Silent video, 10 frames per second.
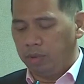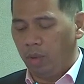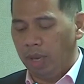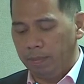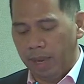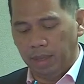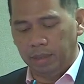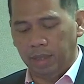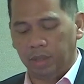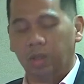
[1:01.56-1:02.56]
of solar
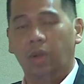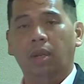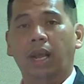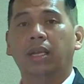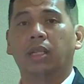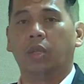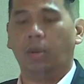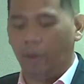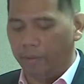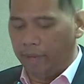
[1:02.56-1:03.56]
panels installed at the
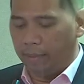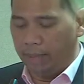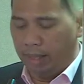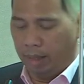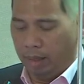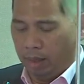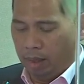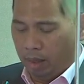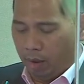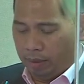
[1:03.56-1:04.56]
top of their build,
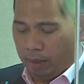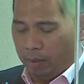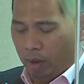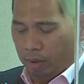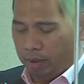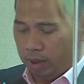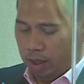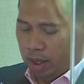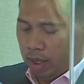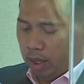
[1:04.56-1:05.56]
of their blocks.
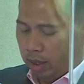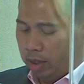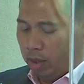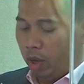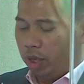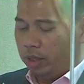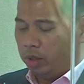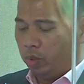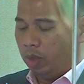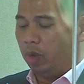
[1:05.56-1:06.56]
This
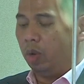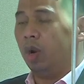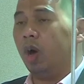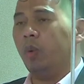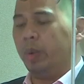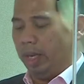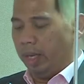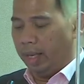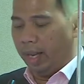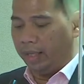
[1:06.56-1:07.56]
knowledge will go a long way
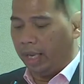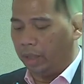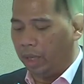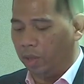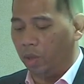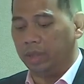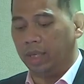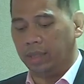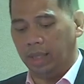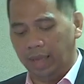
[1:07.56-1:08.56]
in educating not
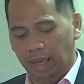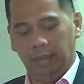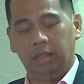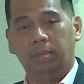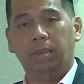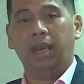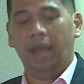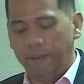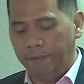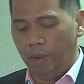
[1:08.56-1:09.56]
just adults, but
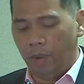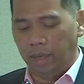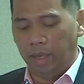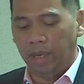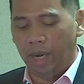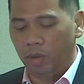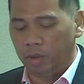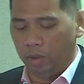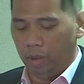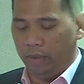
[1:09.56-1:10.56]
everyone in the
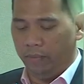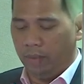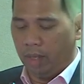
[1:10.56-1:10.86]
household.